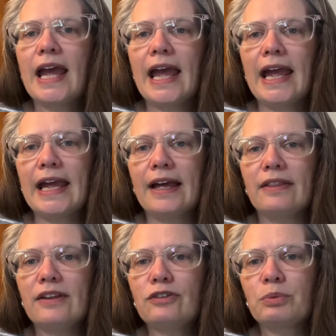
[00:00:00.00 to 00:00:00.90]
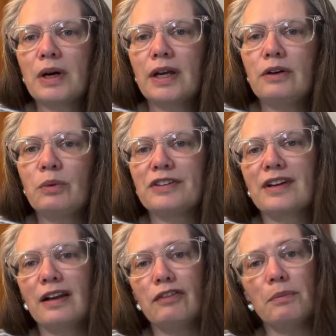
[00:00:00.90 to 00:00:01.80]
And this one was
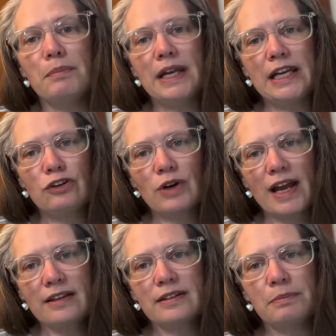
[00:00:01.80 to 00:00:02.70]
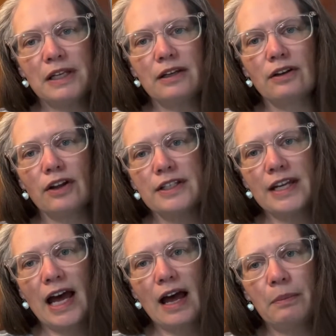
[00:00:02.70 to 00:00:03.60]
kind of a mini dress, beaded on
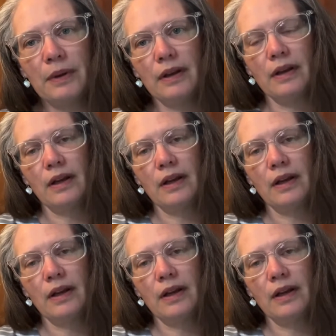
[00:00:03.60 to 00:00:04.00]
top and